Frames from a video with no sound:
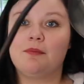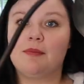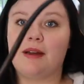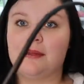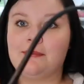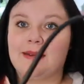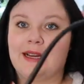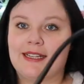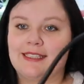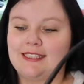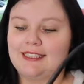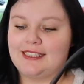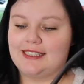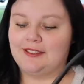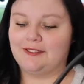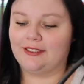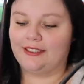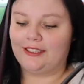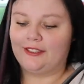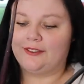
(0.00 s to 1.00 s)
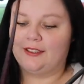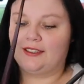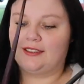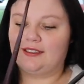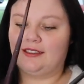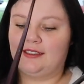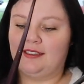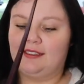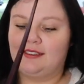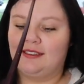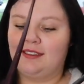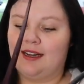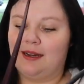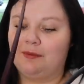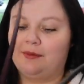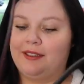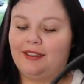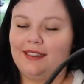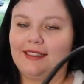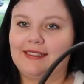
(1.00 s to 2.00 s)
my Majesty really quickly. I'm
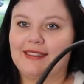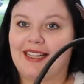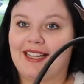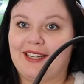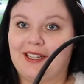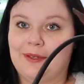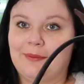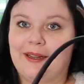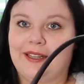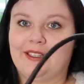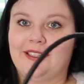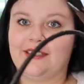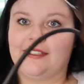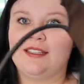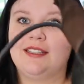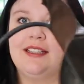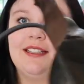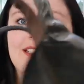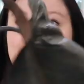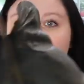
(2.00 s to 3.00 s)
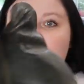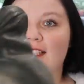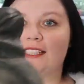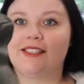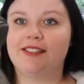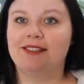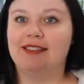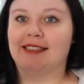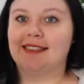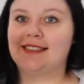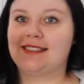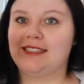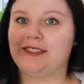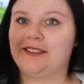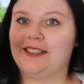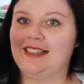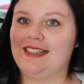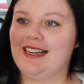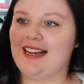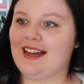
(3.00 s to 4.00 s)
really excited about her. She's a little dusty
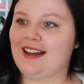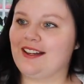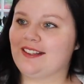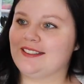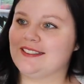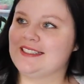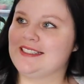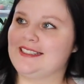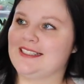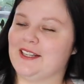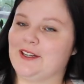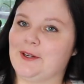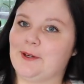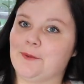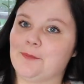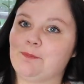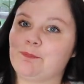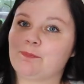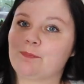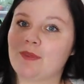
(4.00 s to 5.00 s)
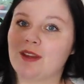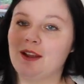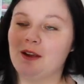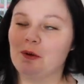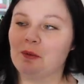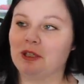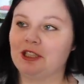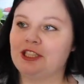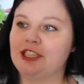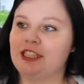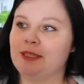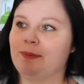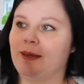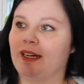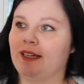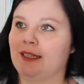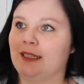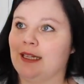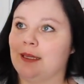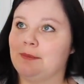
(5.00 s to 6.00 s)
right now, so once she's
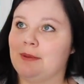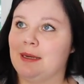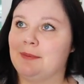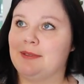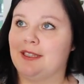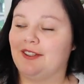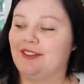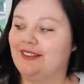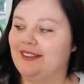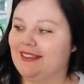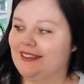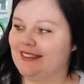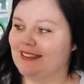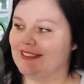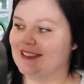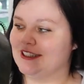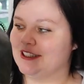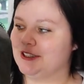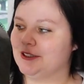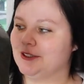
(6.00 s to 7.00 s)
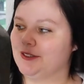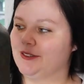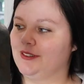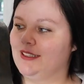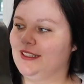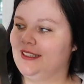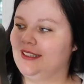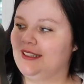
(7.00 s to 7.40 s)
potted up, I'm definitely gonna do